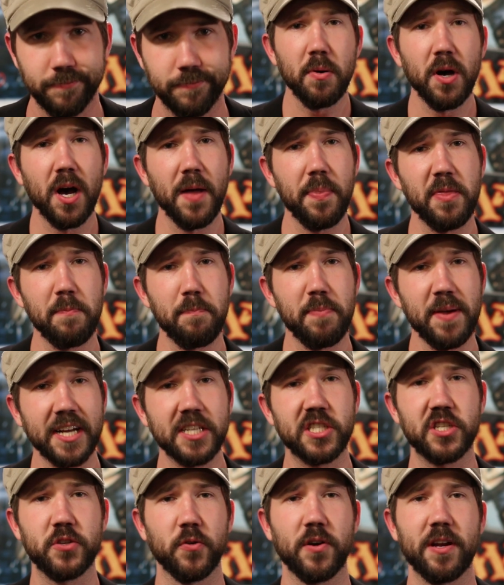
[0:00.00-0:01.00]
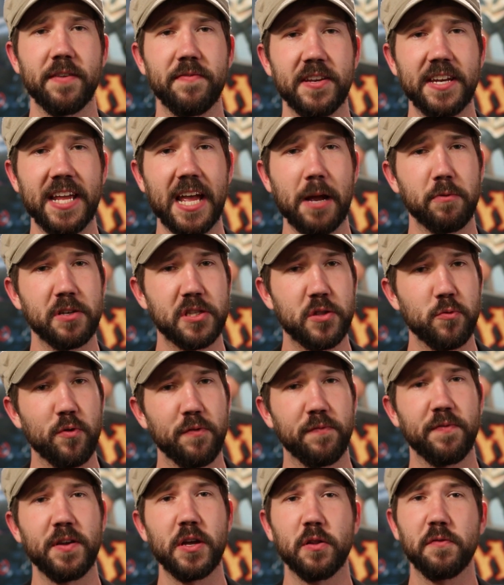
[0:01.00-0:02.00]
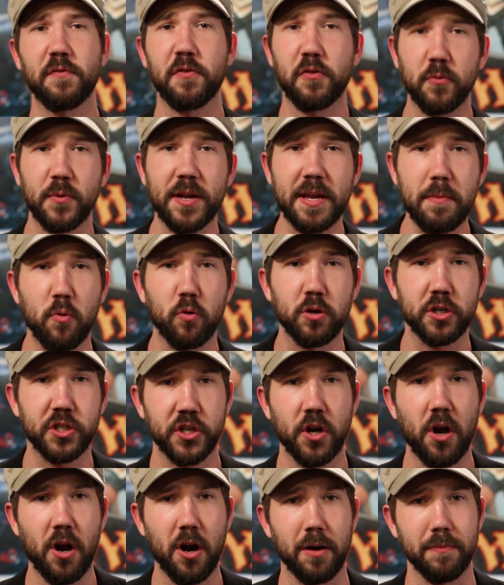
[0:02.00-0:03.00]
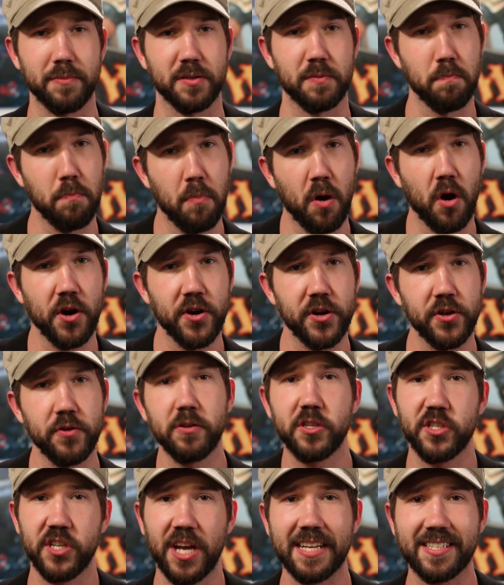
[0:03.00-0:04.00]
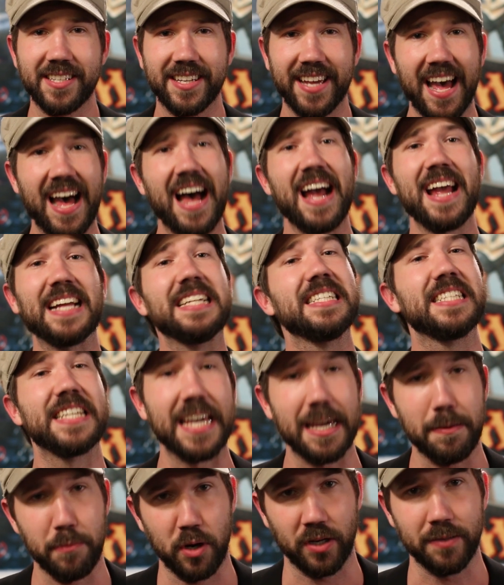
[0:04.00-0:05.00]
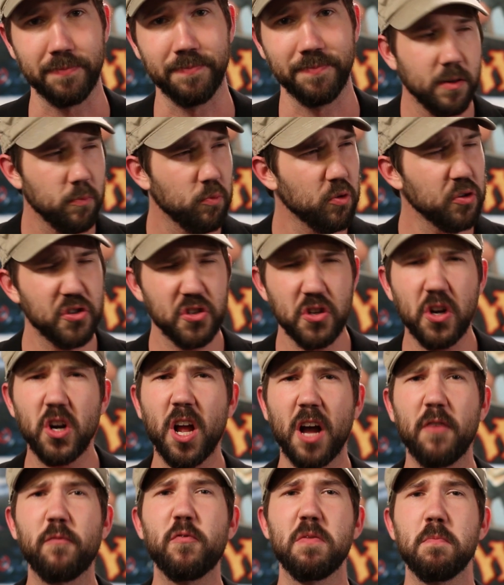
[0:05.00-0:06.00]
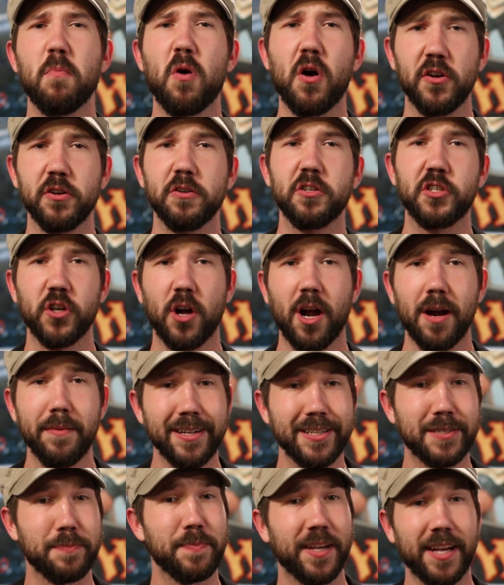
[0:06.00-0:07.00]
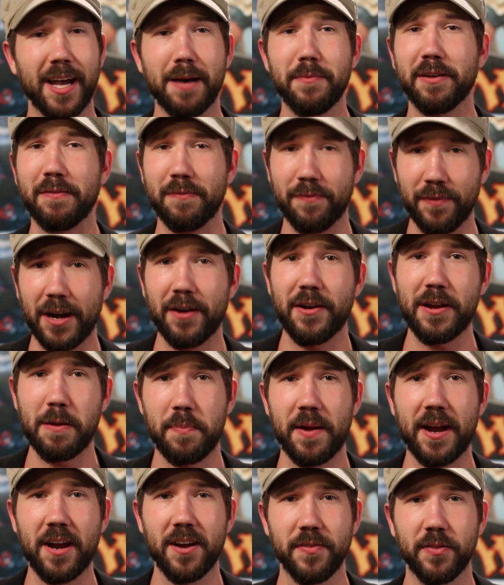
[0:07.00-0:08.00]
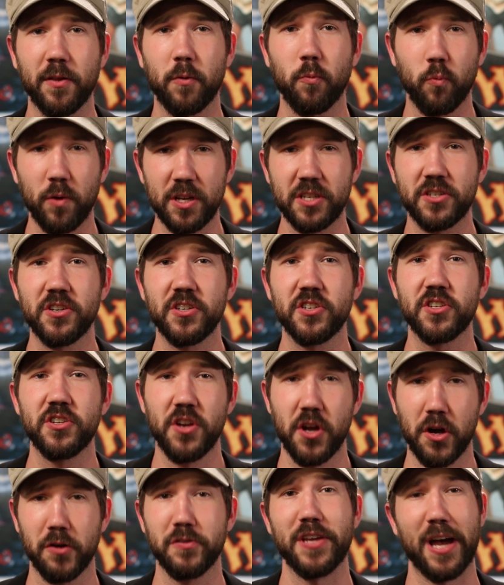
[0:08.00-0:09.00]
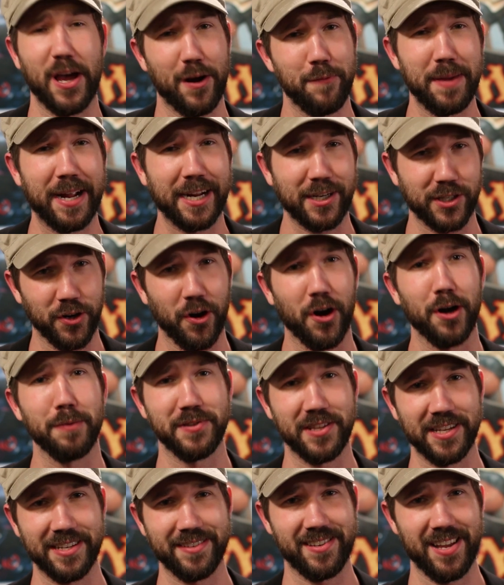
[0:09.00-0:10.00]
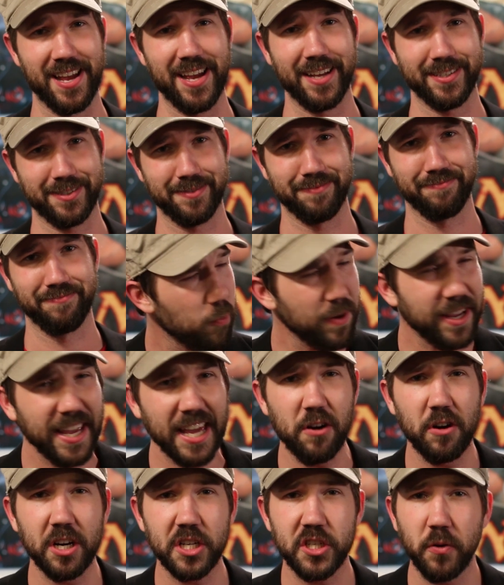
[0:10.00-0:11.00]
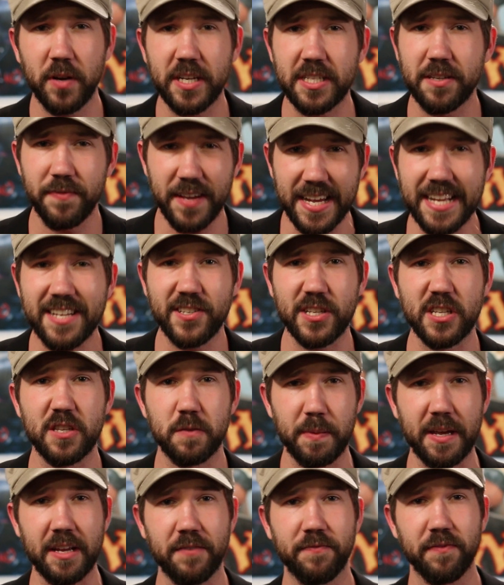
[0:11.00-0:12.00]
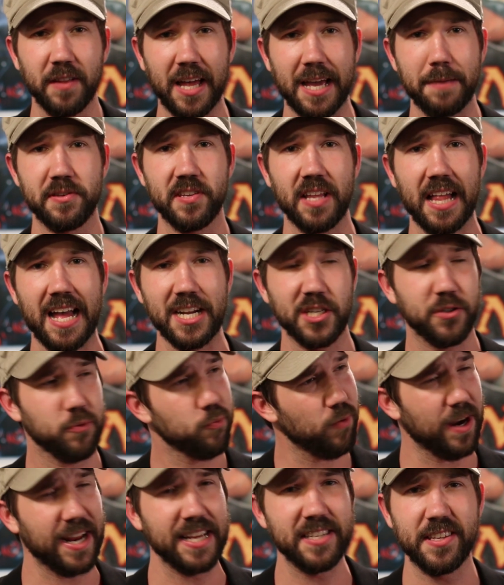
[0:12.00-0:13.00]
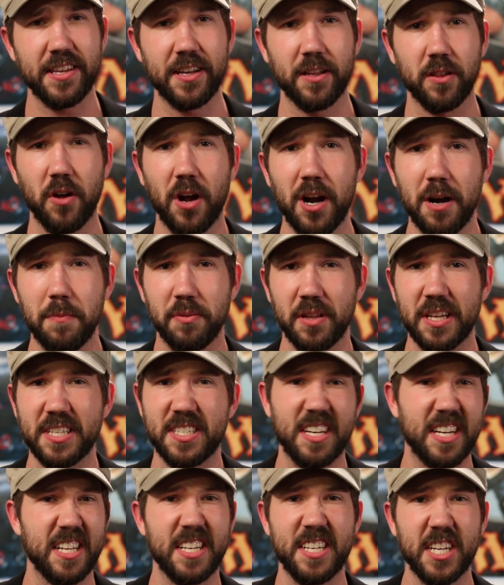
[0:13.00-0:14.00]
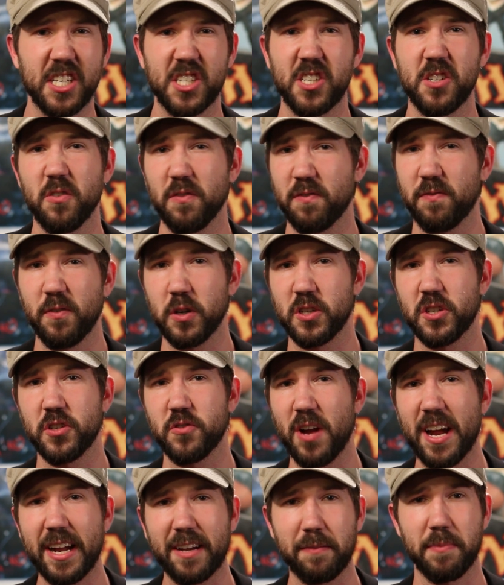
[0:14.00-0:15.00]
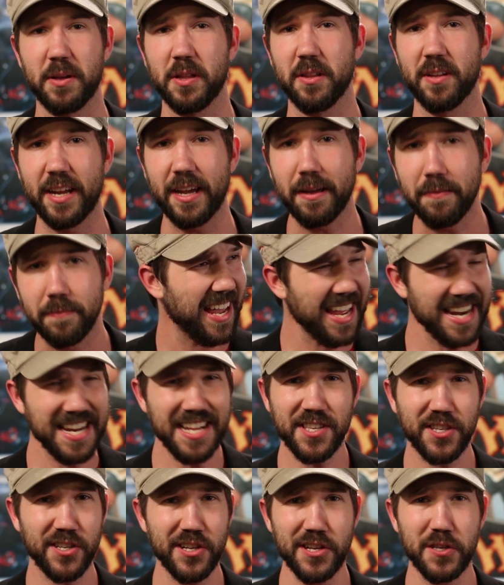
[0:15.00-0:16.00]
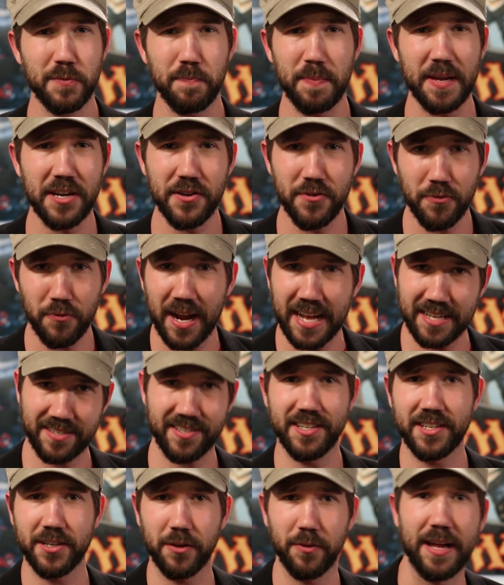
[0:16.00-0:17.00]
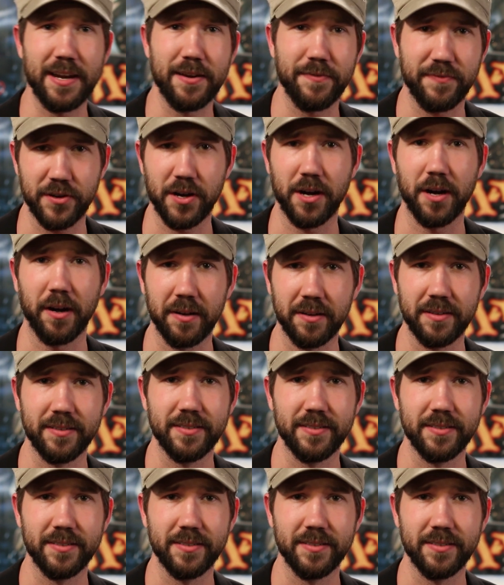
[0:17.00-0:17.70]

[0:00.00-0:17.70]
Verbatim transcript: But the big story of the day was the reveal of three more charms, Mardu, Jeskai, and Temur. We'll start off with Mardu Charm, and it's becoming very apparent that Wizards knows how to make charms these days. We get our choice of Instant Speed Flame Slash, Raise the Alarm plus an additional First Strike ability, and Instant Speed Duress until end of turn.